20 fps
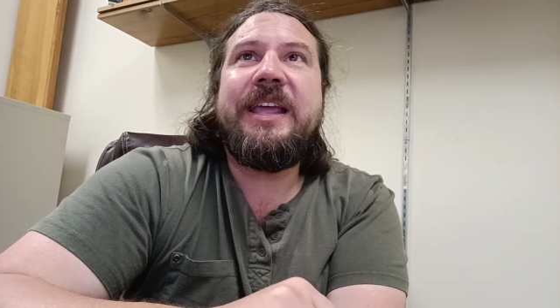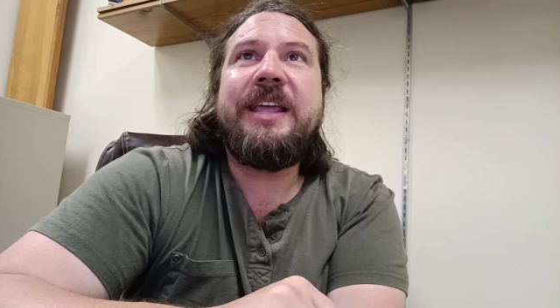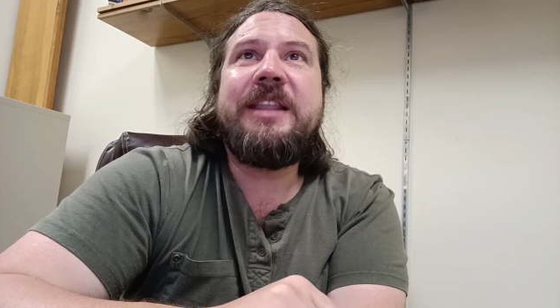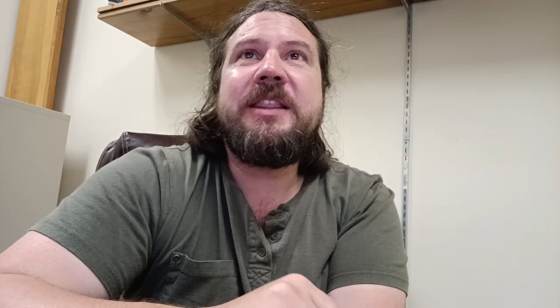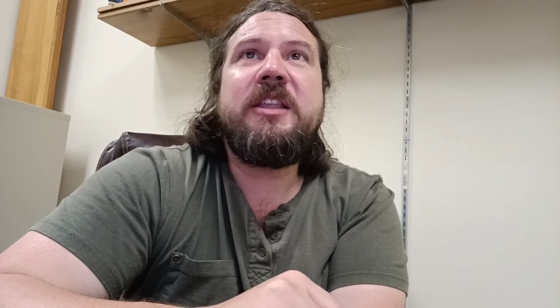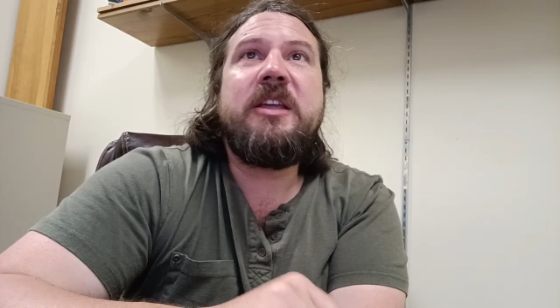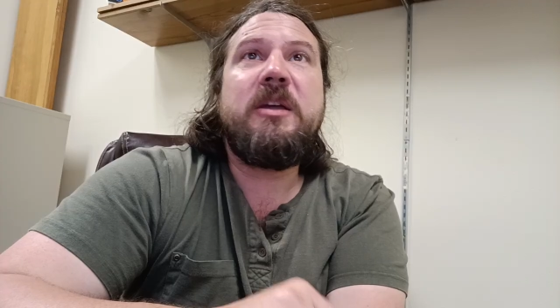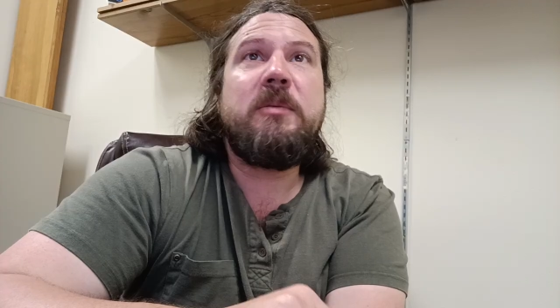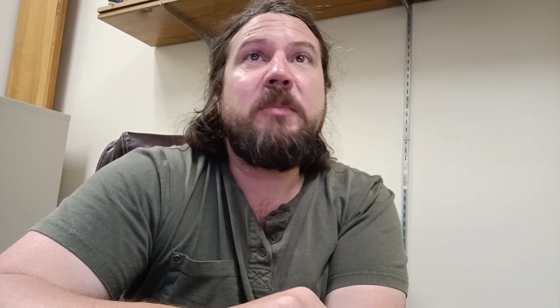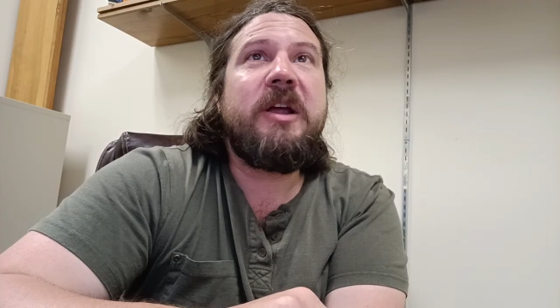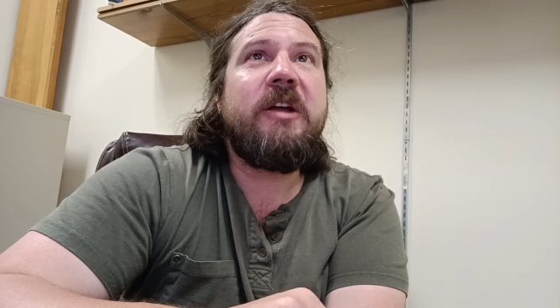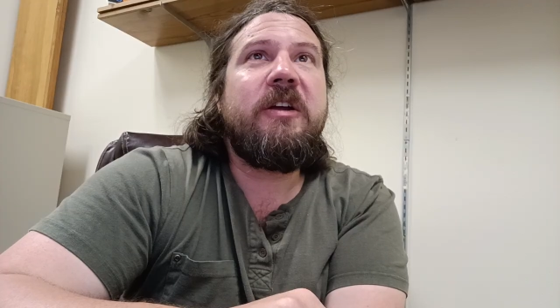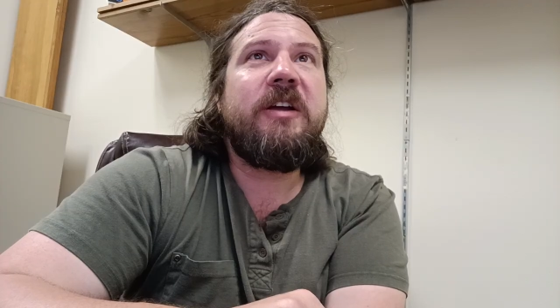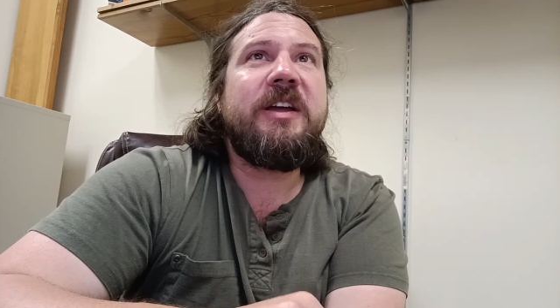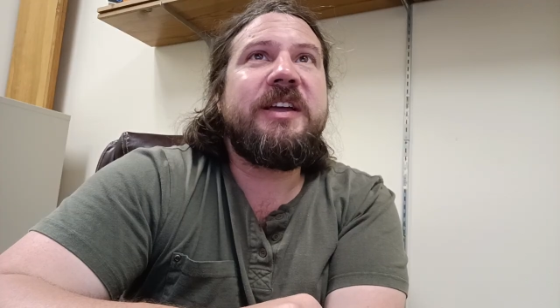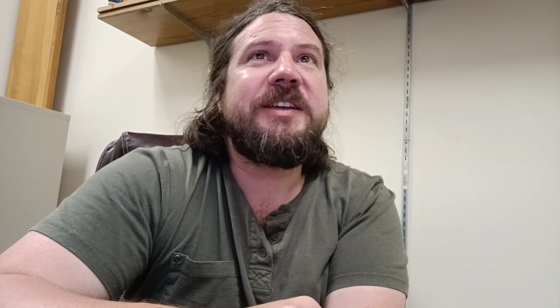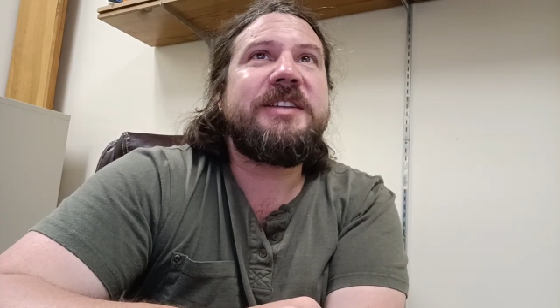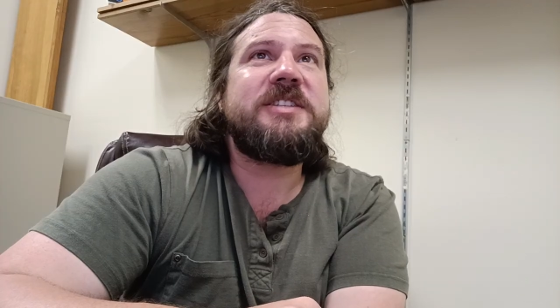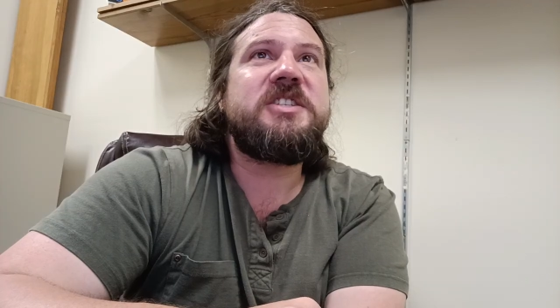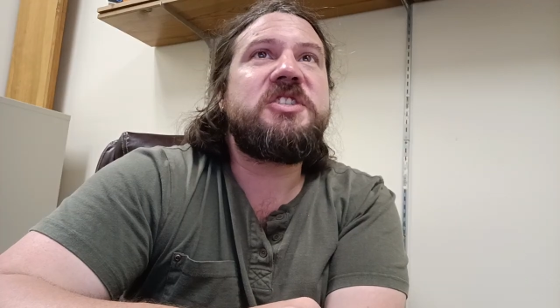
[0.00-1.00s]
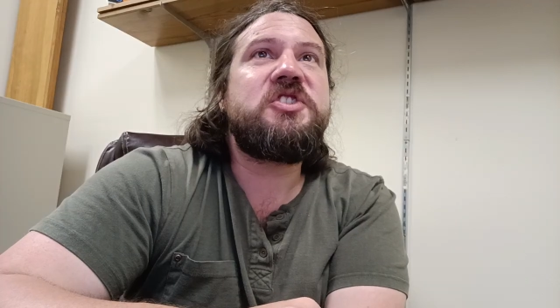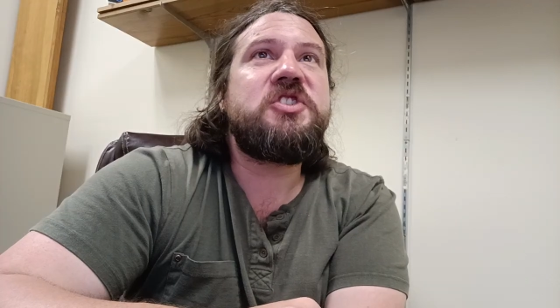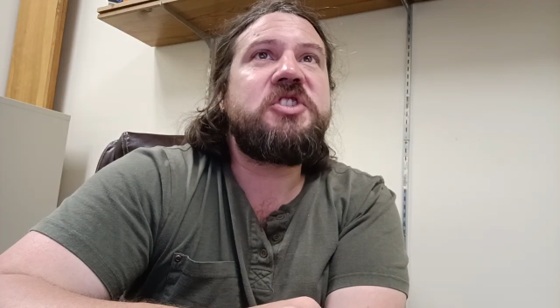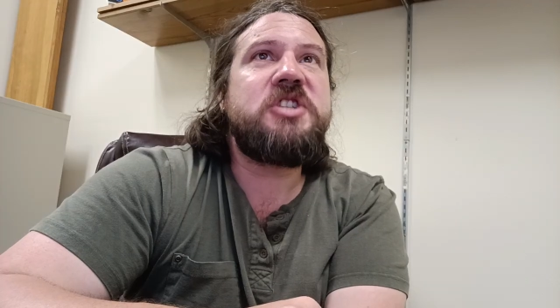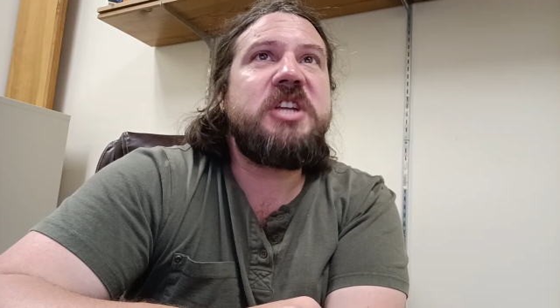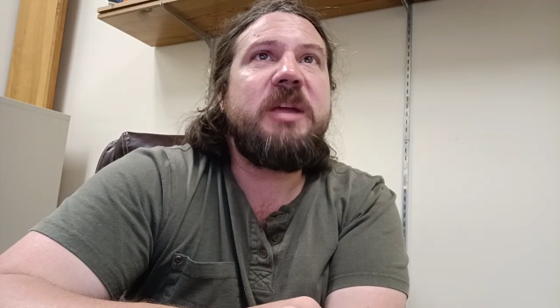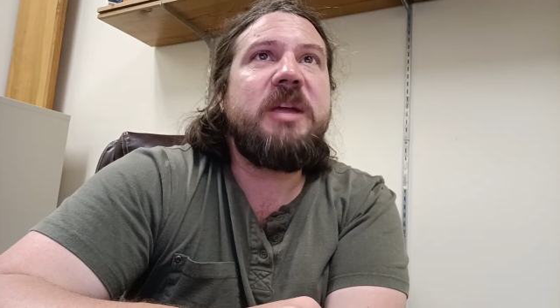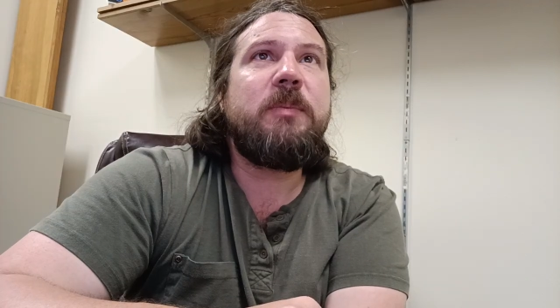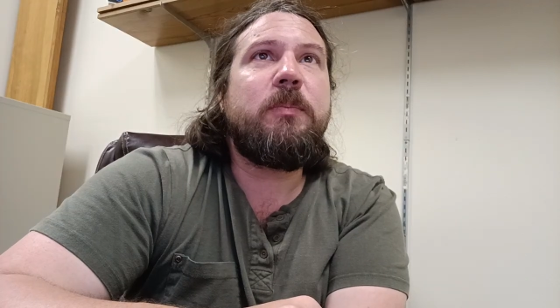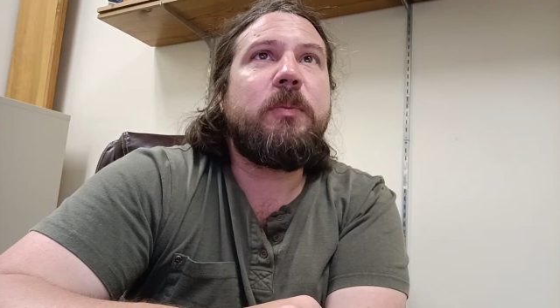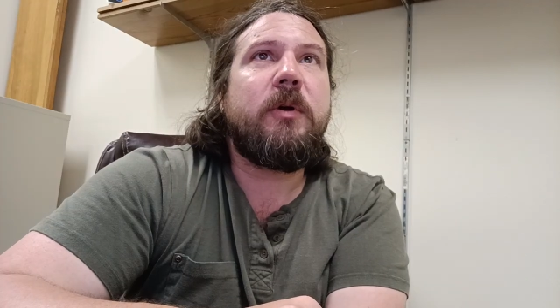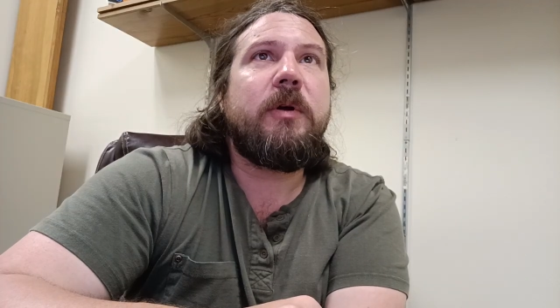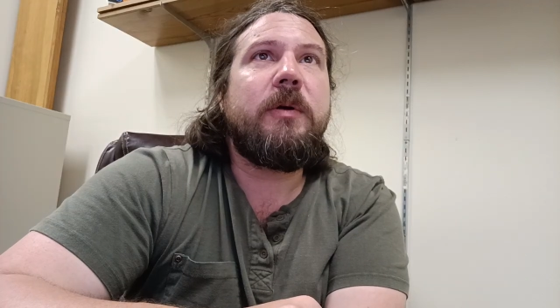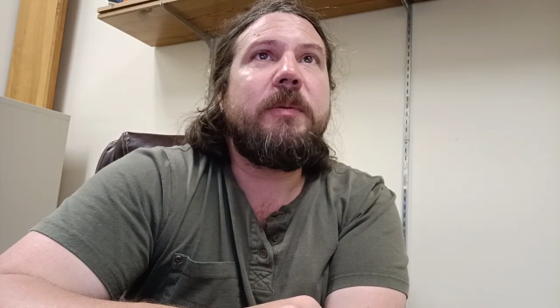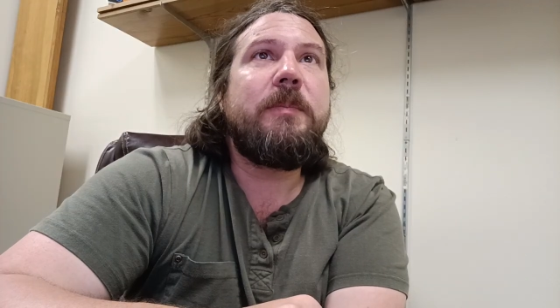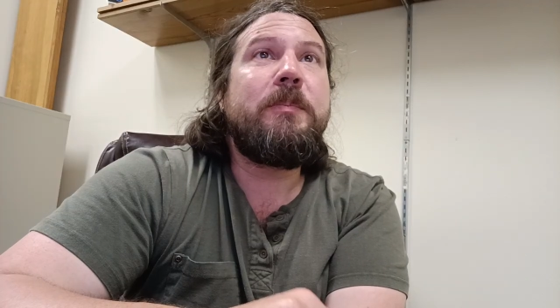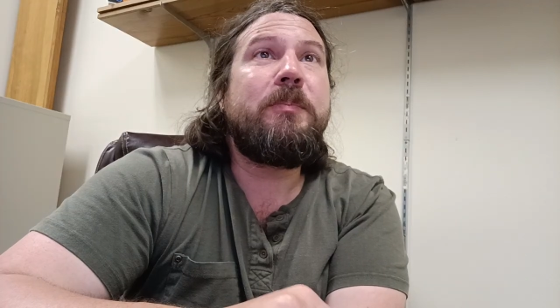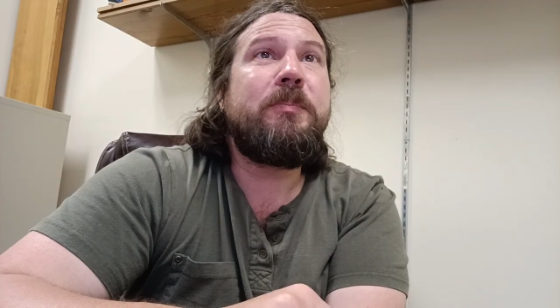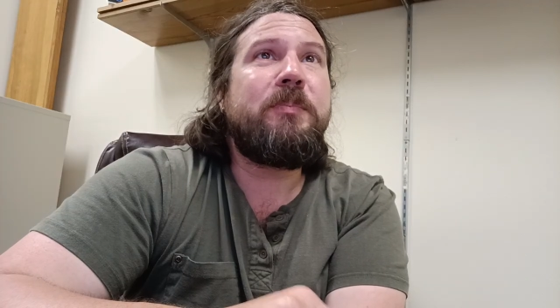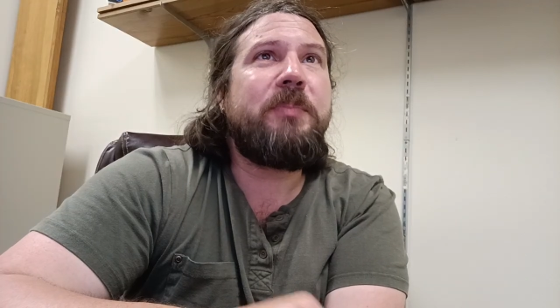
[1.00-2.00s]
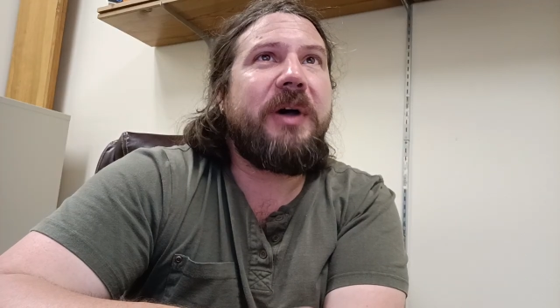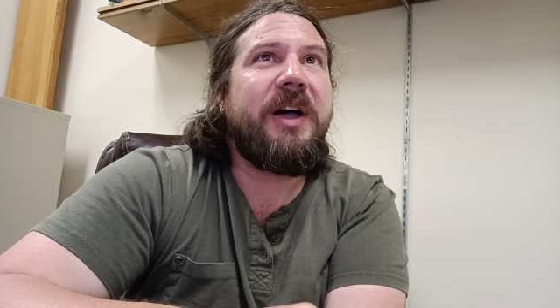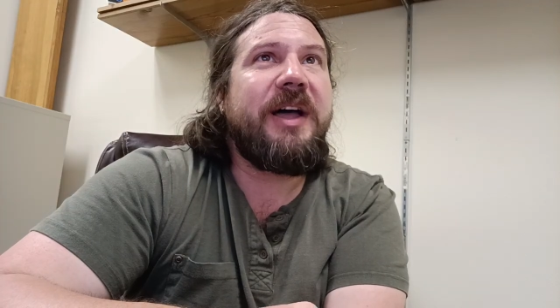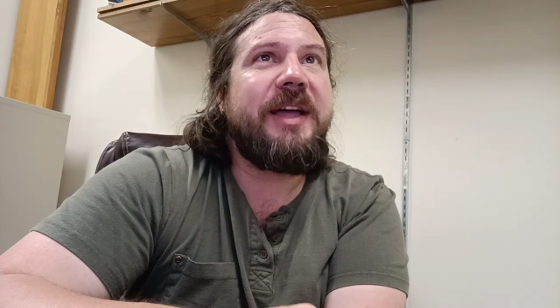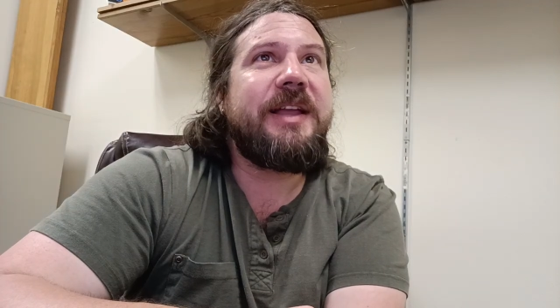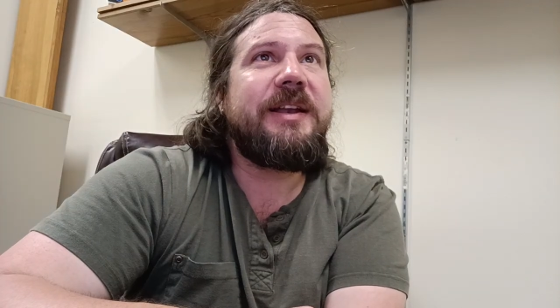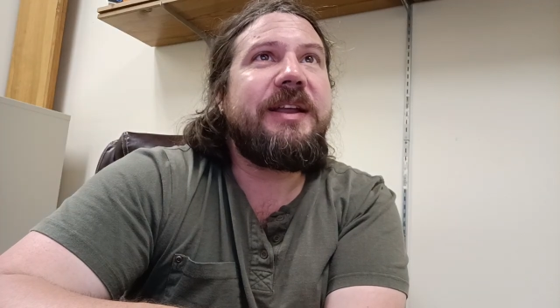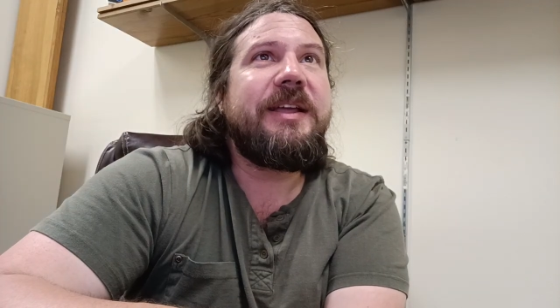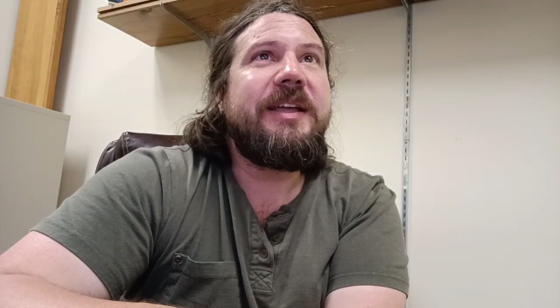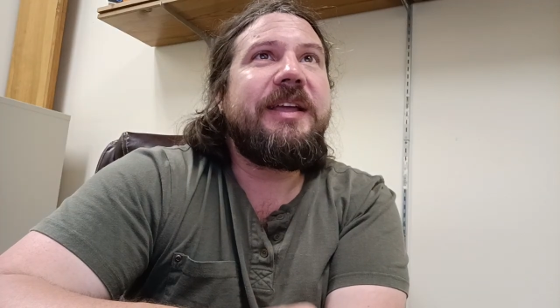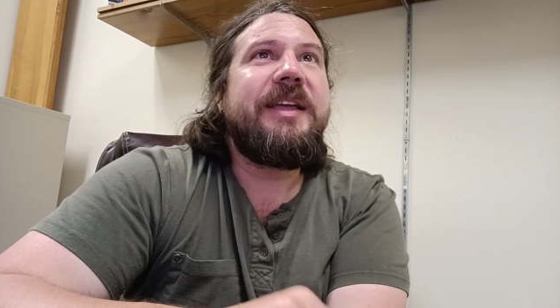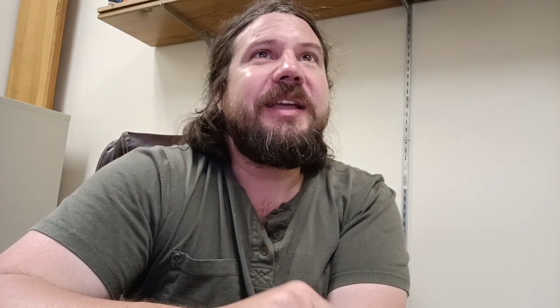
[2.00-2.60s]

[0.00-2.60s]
in the Americas cheaper, but